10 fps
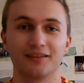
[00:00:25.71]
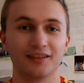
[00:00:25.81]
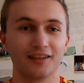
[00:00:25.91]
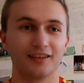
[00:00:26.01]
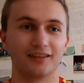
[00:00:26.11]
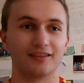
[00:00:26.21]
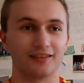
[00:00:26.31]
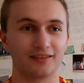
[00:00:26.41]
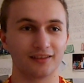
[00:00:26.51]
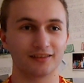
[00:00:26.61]
in
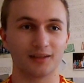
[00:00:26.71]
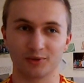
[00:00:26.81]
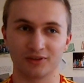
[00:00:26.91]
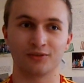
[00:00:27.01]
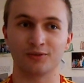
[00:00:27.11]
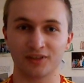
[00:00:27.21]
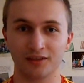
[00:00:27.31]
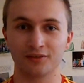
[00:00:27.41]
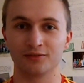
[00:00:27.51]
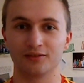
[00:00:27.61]
the things I'm going to
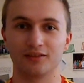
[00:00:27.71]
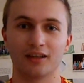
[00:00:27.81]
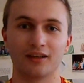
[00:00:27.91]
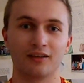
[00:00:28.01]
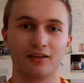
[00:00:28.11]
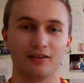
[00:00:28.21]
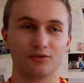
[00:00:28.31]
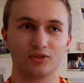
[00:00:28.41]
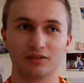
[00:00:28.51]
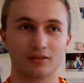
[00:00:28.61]
tell you are
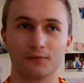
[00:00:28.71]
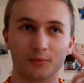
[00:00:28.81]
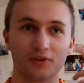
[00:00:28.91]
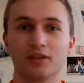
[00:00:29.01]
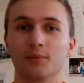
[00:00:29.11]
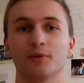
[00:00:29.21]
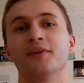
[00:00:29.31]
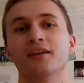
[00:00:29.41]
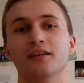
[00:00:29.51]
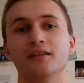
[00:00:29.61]
just from the top of my